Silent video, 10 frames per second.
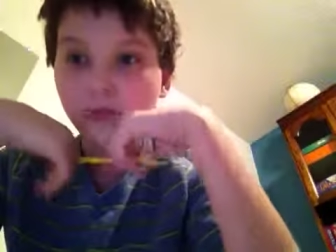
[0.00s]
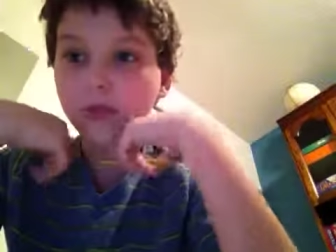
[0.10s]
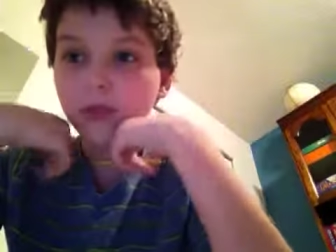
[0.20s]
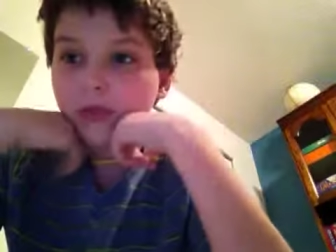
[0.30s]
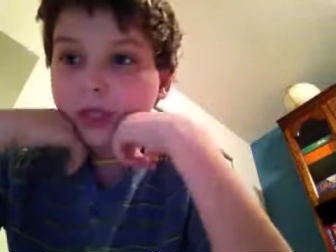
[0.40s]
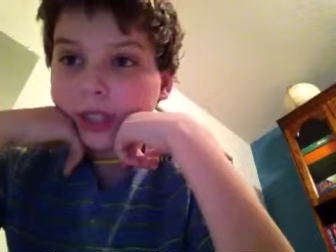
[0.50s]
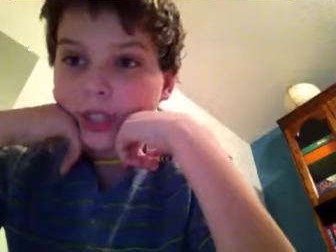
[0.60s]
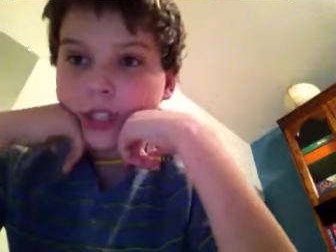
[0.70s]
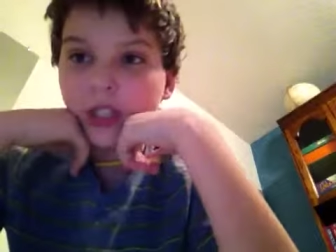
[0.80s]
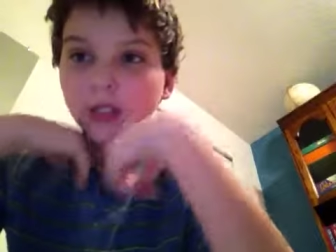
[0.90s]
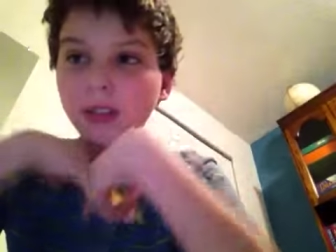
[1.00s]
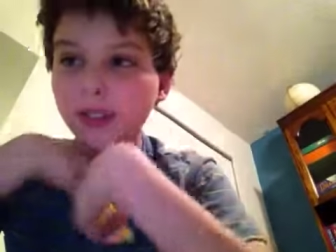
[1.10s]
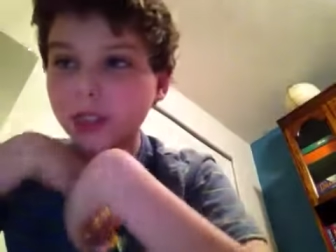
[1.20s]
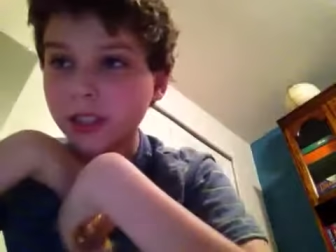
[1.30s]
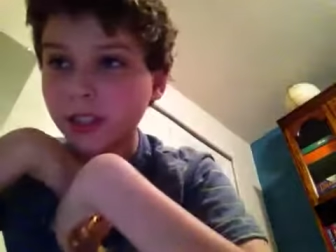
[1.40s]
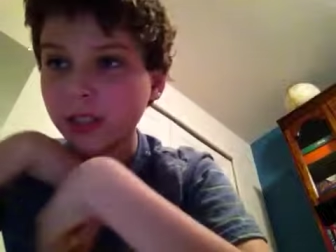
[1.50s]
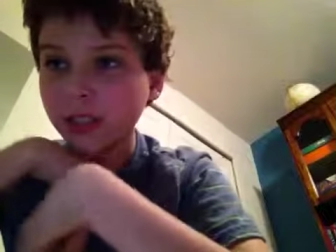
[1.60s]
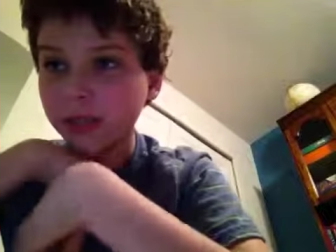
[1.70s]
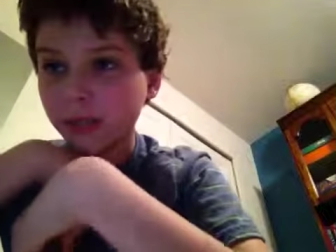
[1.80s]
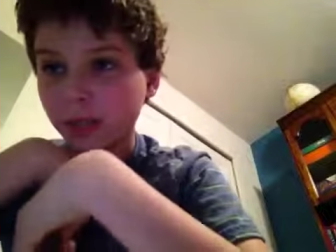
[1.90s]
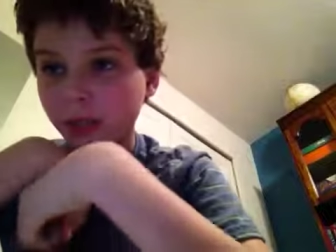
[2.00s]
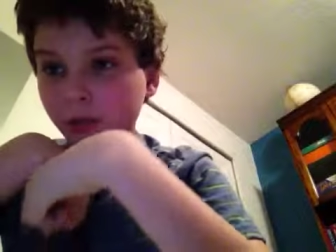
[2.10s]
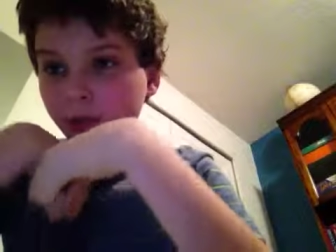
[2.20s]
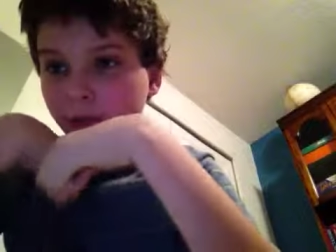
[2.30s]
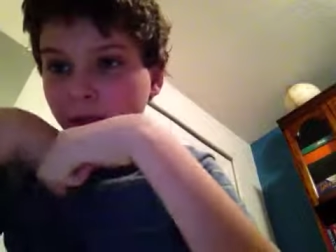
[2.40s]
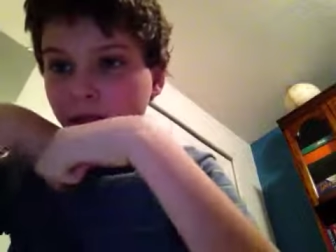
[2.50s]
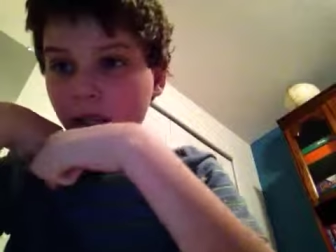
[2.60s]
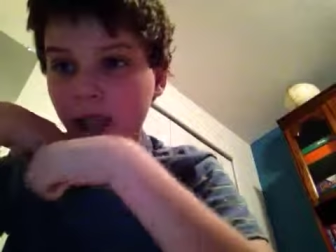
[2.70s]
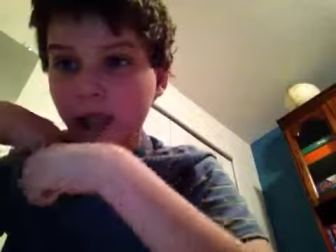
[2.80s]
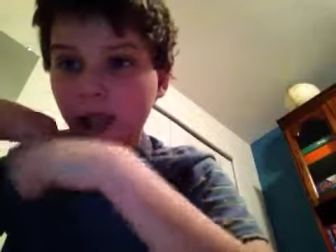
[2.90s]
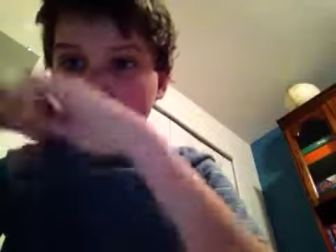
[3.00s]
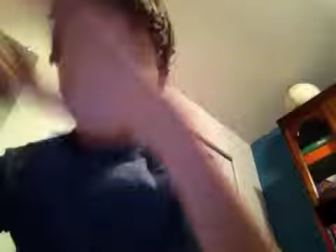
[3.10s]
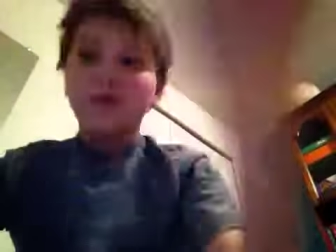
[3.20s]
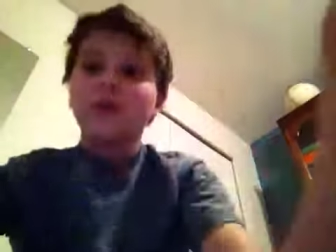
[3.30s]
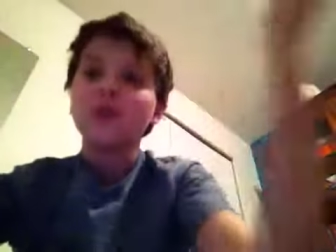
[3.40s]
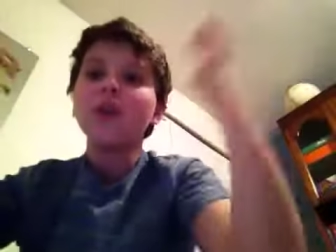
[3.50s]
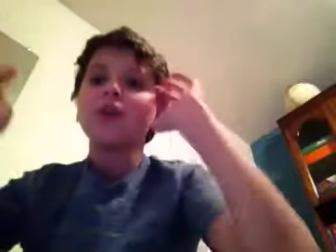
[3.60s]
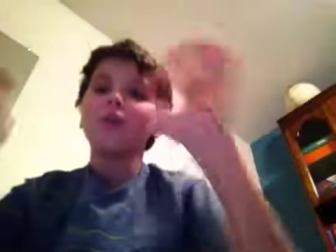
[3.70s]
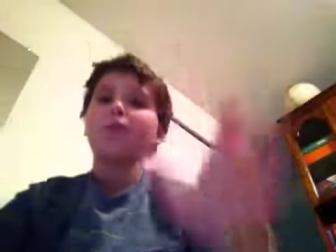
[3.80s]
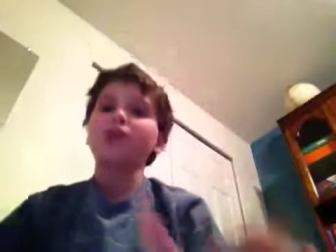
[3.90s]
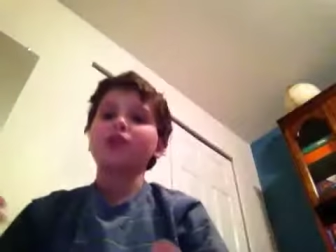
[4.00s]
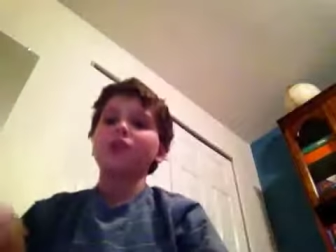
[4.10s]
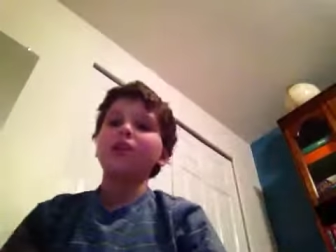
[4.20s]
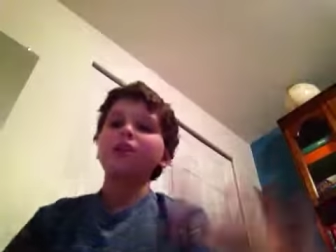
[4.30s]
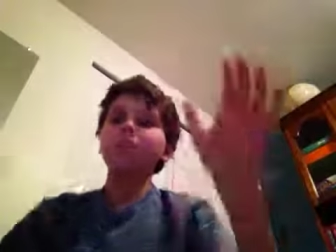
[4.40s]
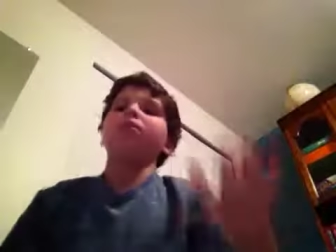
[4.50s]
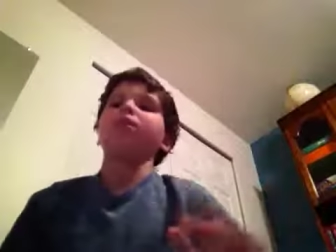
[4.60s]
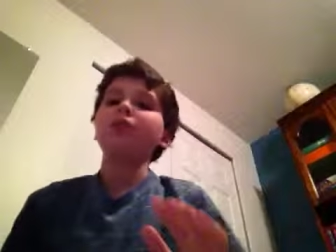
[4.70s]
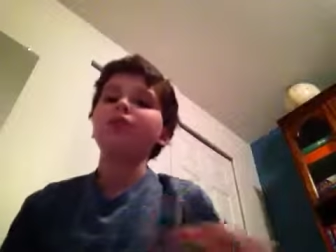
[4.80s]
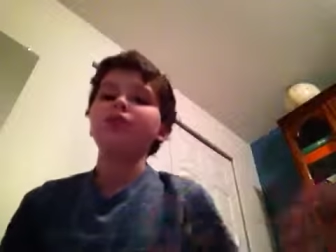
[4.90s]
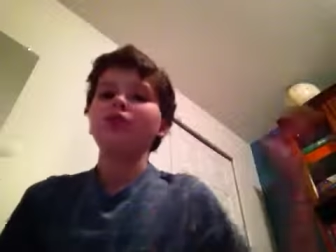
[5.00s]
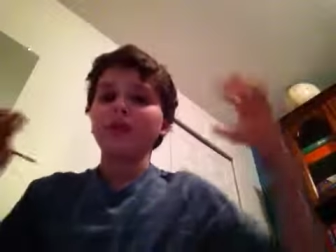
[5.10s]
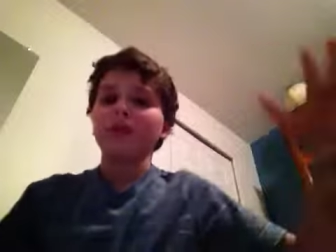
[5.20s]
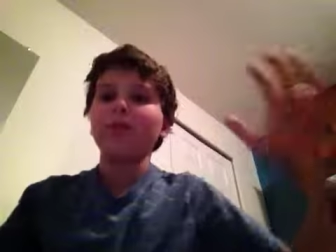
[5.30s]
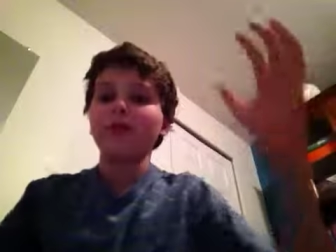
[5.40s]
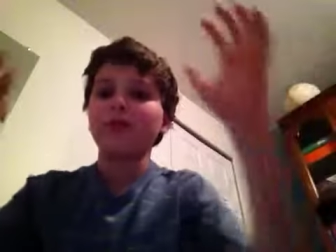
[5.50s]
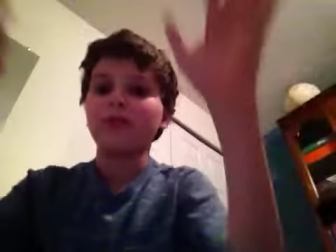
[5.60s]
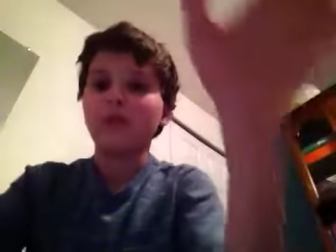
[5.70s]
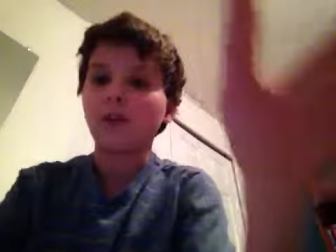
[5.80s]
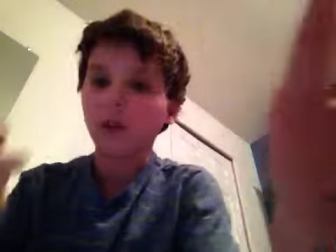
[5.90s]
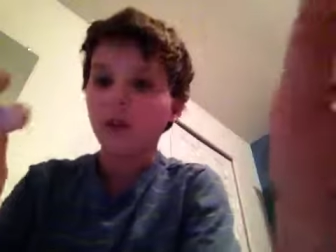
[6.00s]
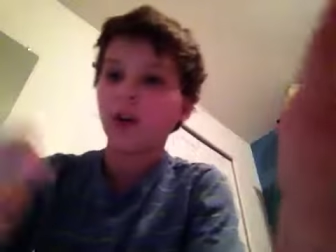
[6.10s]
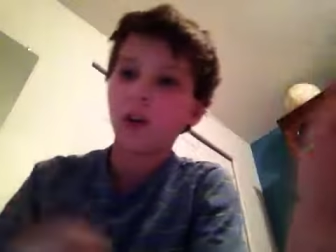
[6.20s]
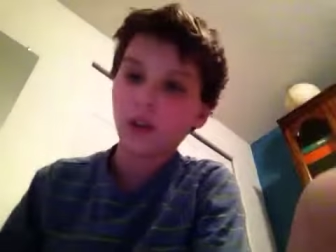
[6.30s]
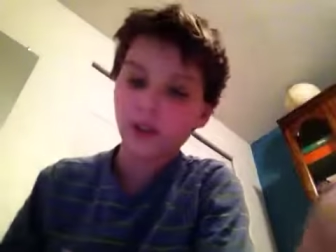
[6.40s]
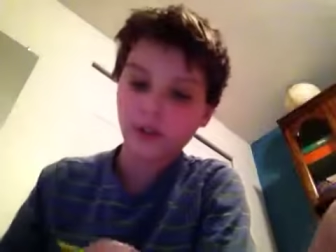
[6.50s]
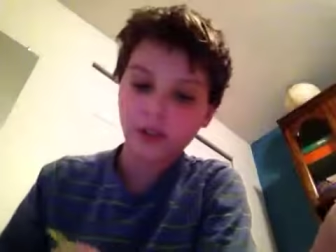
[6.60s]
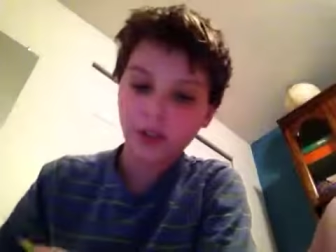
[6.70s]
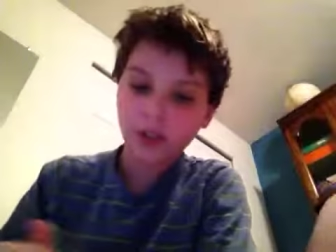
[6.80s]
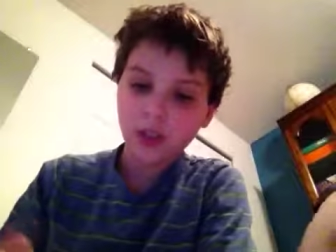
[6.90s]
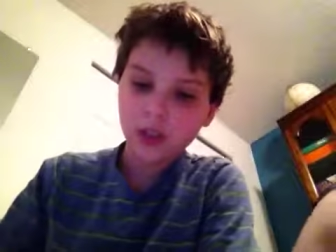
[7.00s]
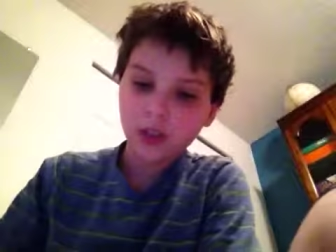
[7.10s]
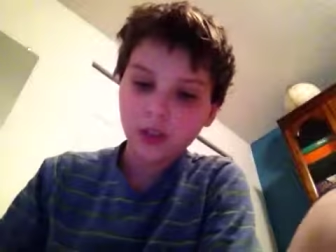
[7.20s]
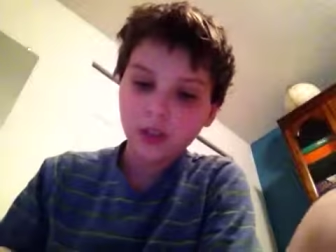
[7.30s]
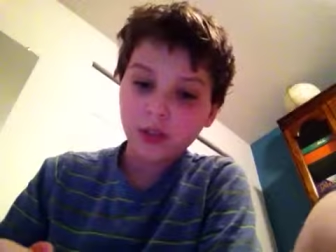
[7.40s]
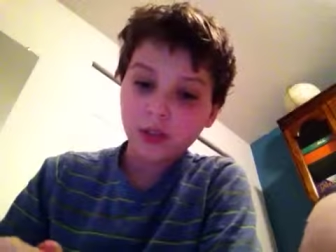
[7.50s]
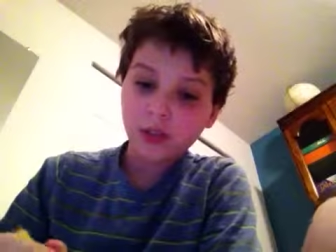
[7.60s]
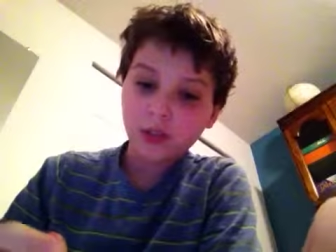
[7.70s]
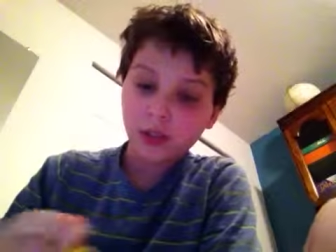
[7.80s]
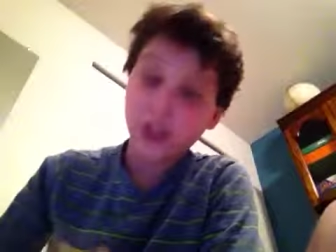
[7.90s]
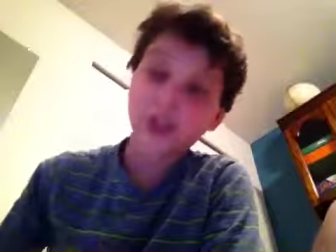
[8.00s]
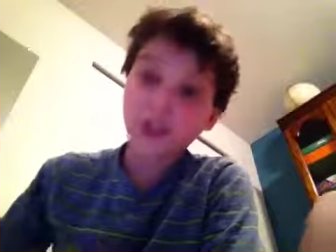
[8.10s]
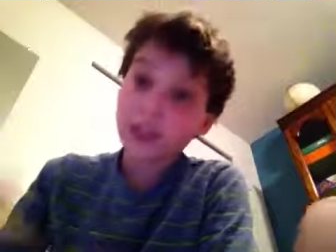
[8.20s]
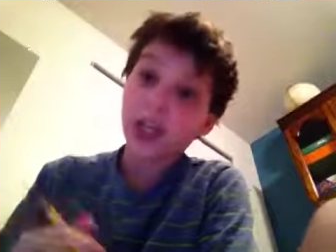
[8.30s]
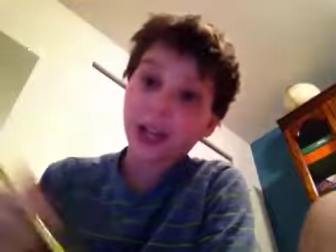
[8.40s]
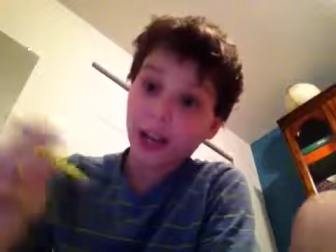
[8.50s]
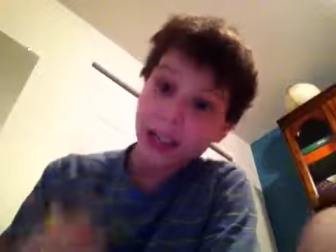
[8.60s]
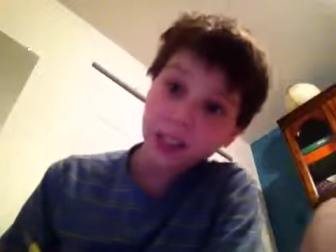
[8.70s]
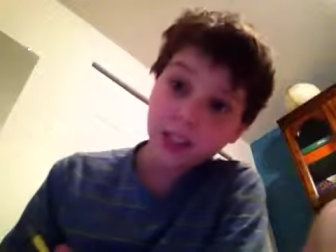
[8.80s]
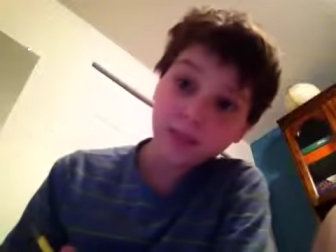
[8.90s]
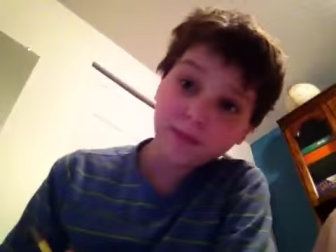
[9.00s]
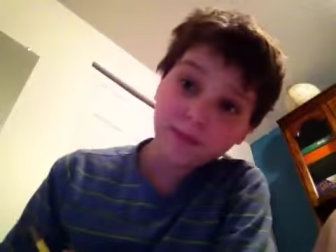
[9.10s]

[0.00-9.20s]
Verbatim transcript: so yes, this is my 21 tag, and if you watch this, please try your best to follow all of the questions I asked.